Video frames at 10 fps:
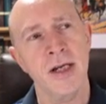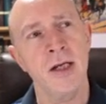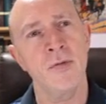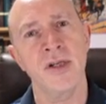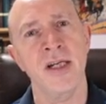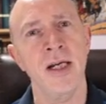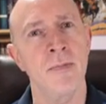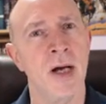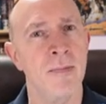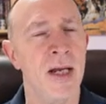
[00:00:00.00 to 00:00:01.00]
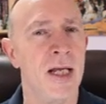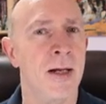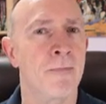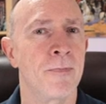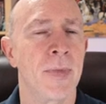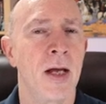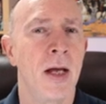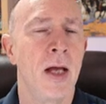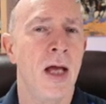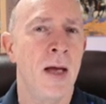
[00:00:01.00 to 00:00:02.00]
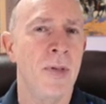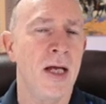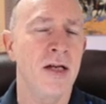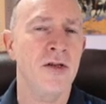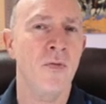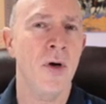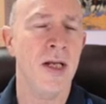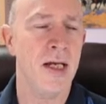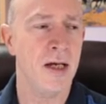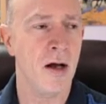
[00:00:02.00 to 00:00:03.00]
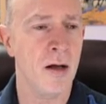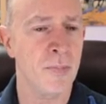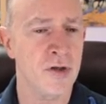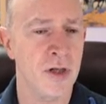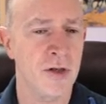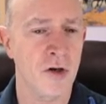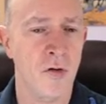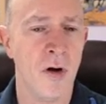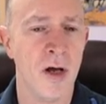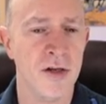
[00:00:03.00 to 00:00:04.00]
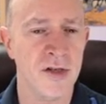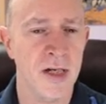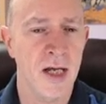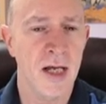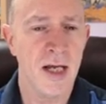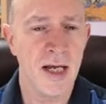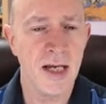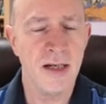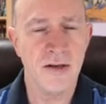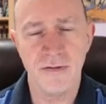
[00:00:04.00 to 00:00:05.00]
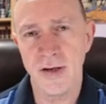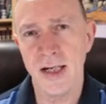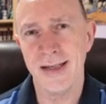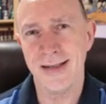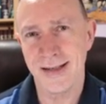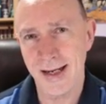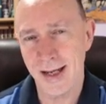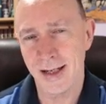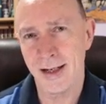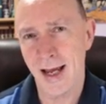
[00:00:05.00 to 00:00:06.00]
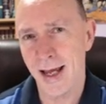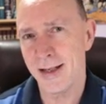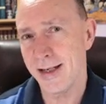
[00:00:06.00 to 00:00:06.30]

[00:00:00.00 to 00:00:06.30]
he was seen by many and because of what he accomplished at the cross, he defeated sin and